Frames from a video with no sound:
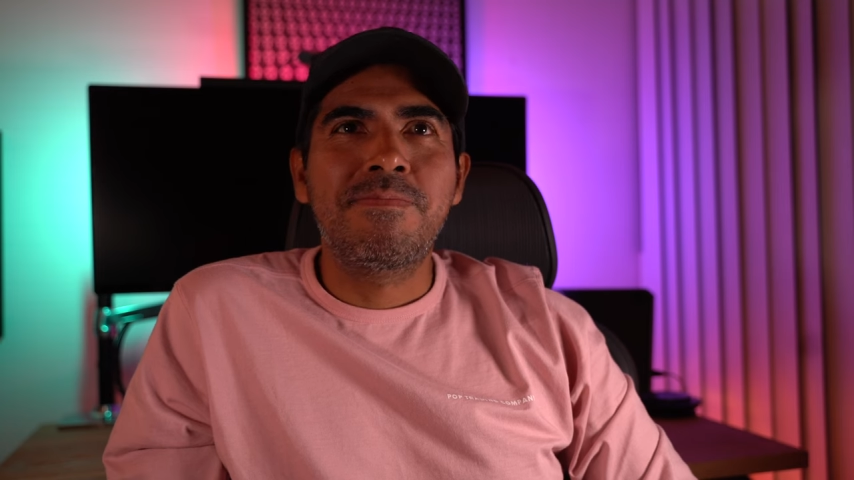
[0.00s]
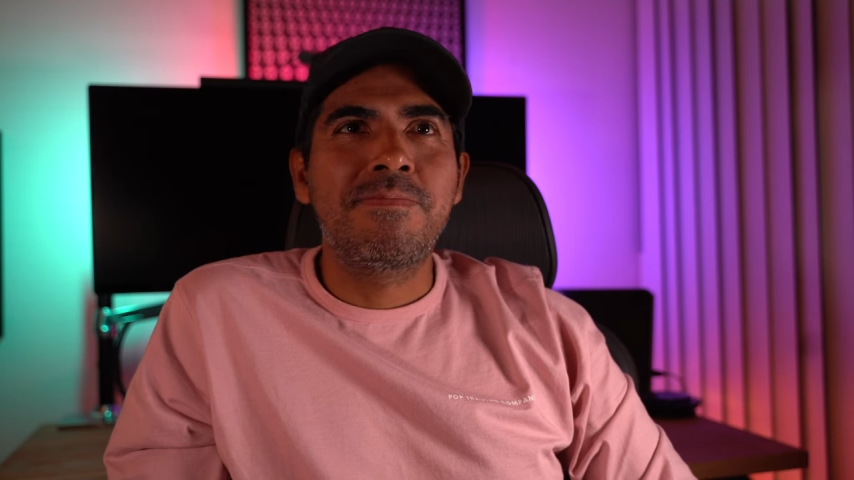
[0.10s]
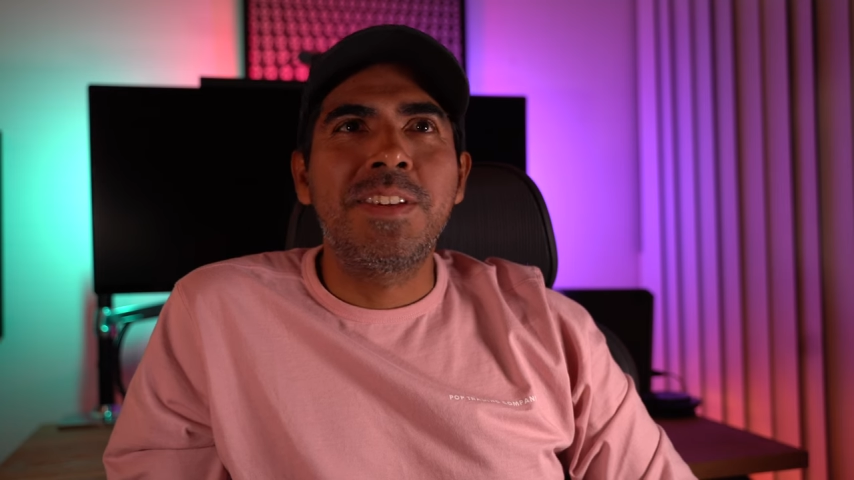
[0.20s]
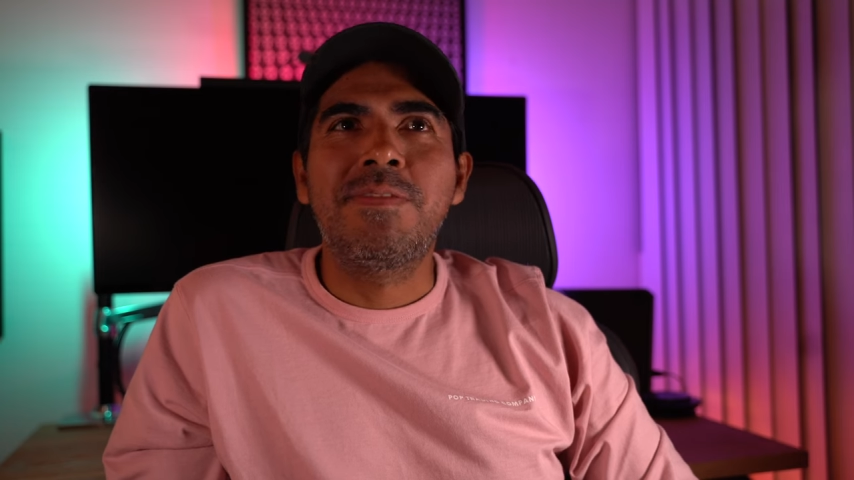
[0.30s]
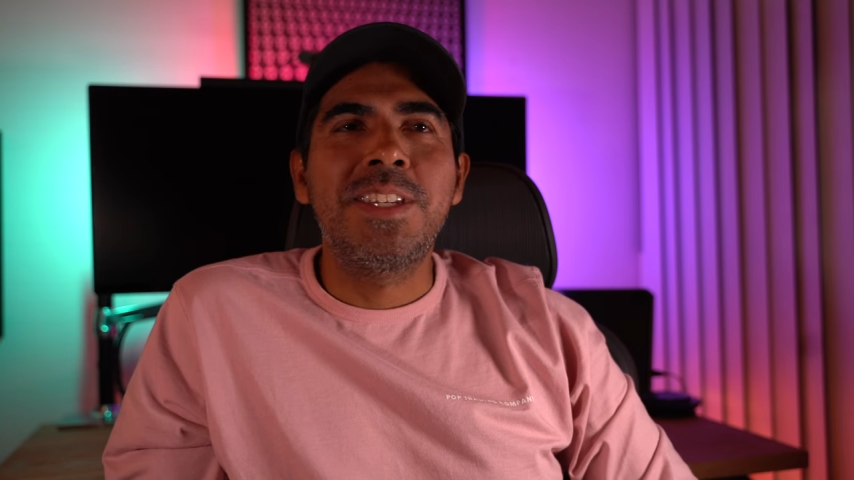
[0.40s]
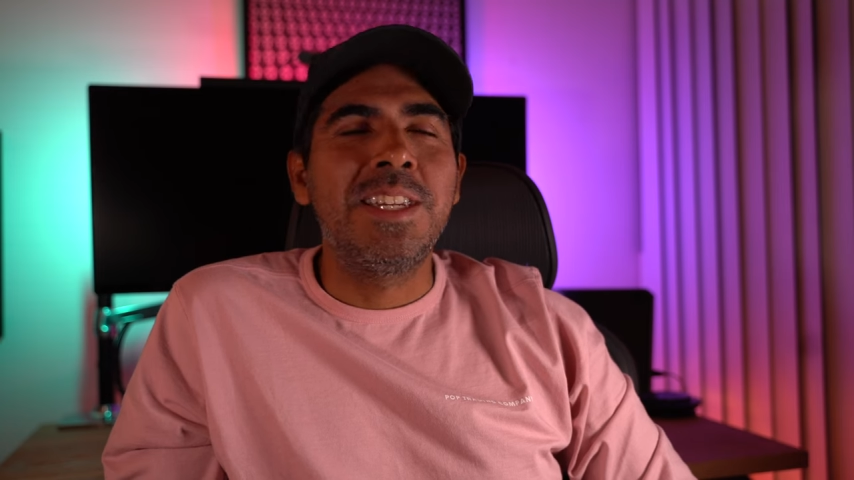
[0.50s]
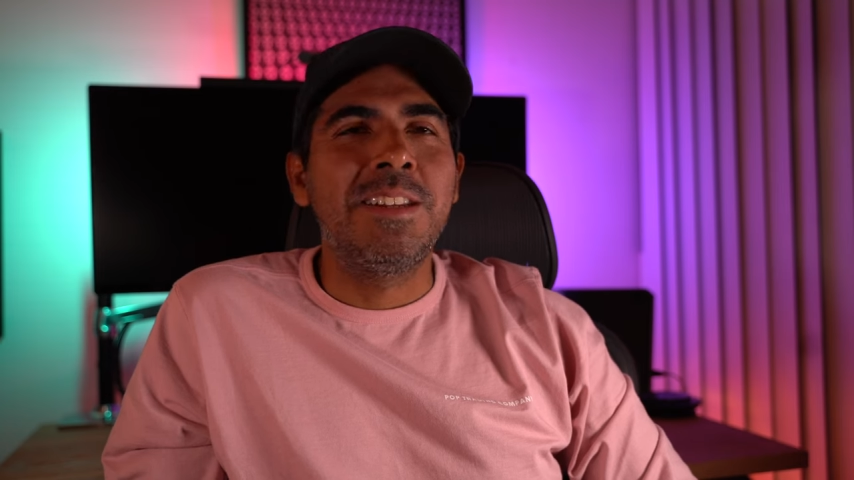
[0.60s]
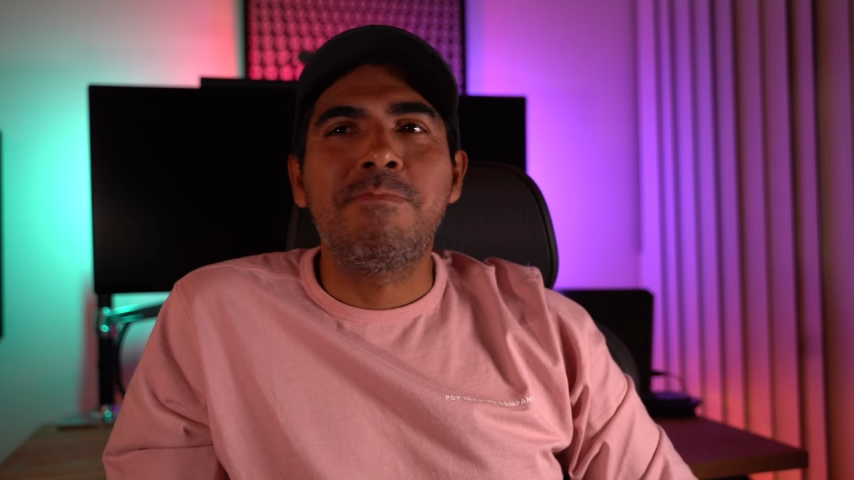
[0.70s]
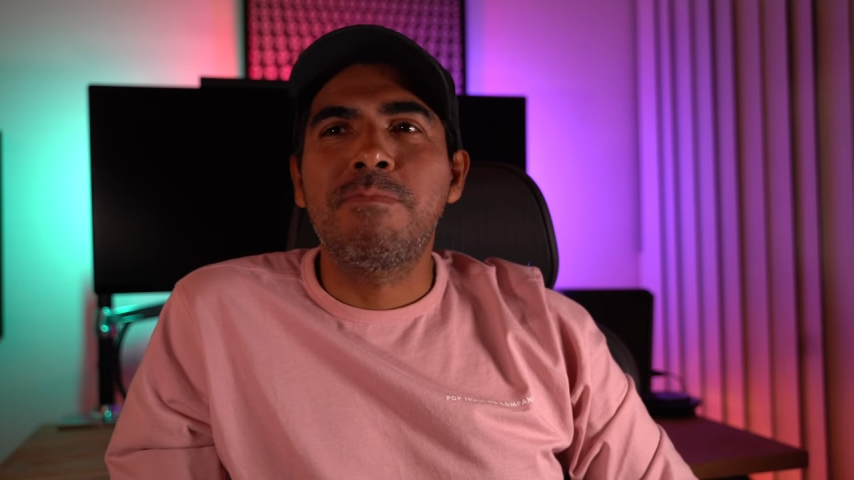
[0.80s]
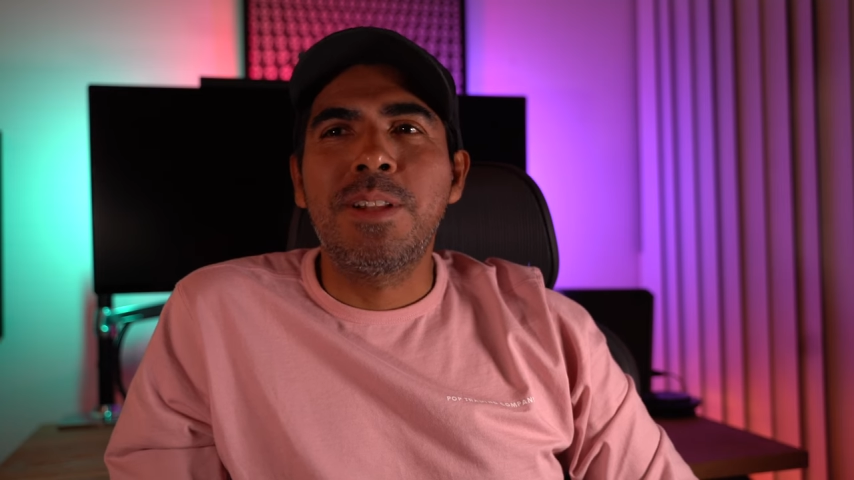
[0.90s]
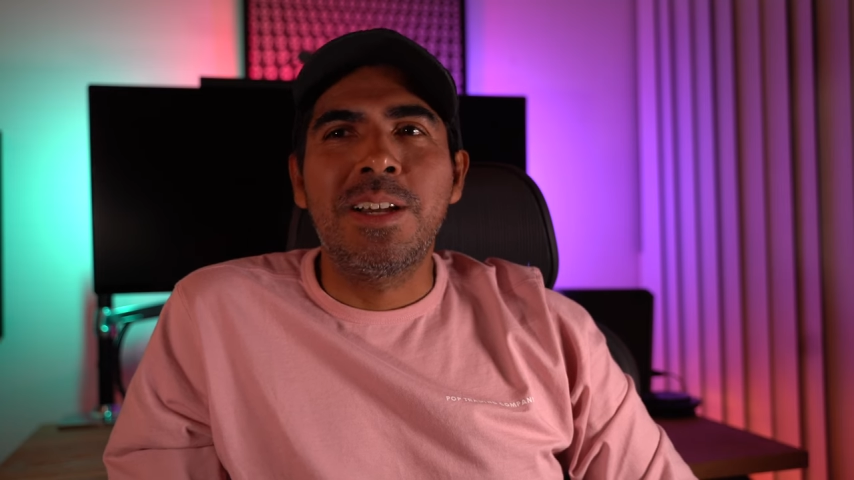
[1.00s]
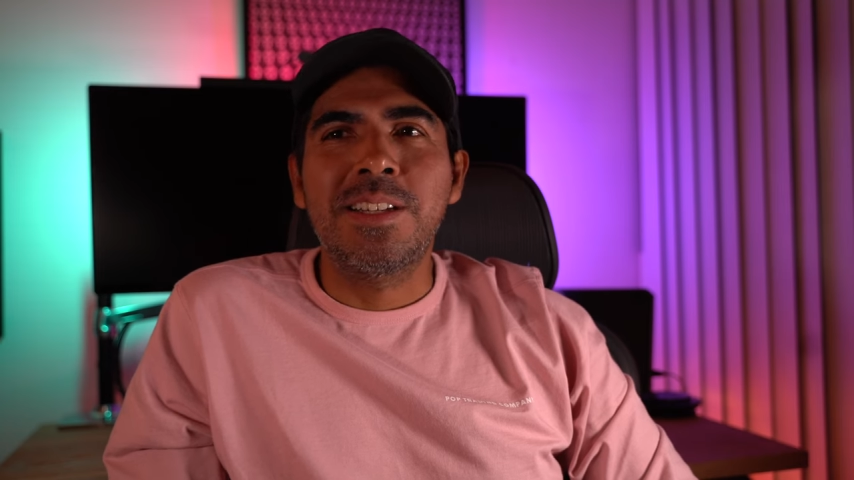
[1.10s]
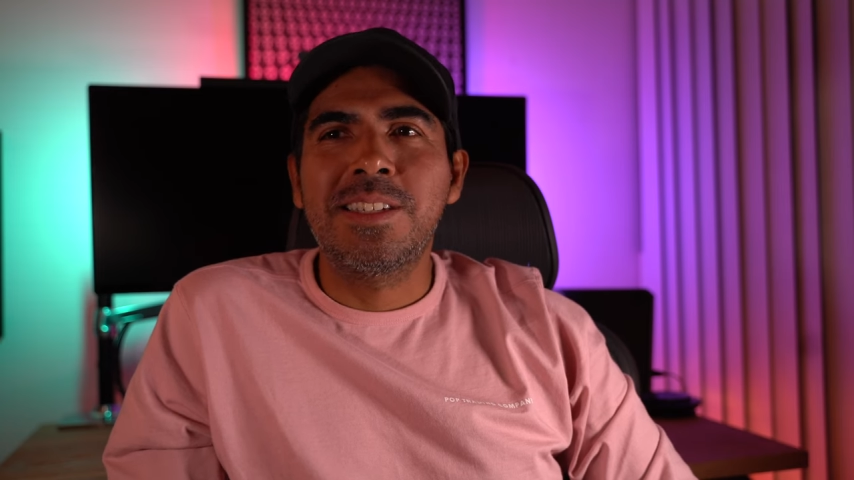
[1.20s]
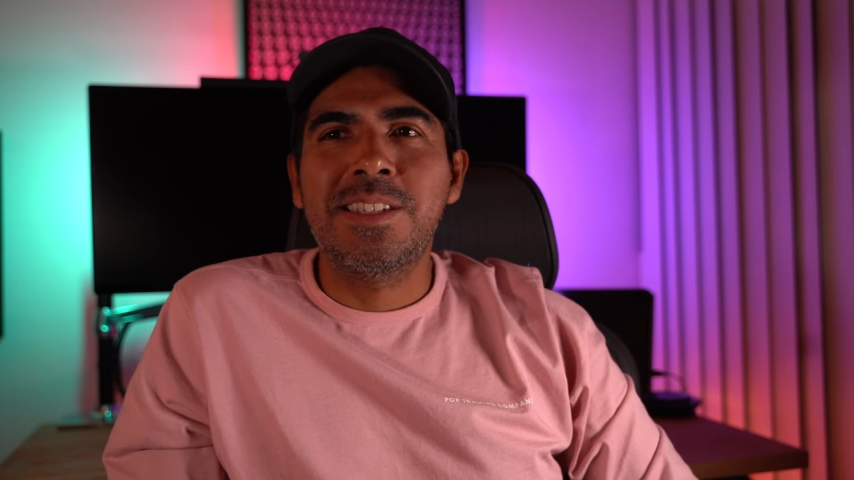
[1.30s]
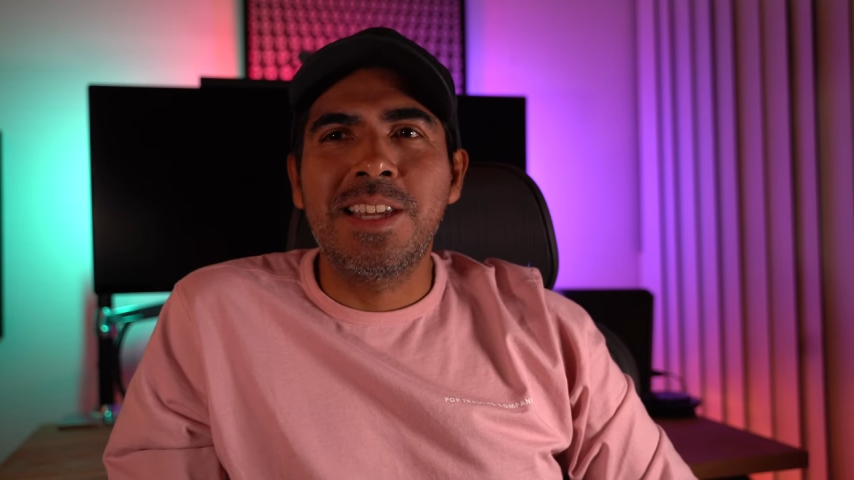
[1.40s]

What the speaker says: 15 plus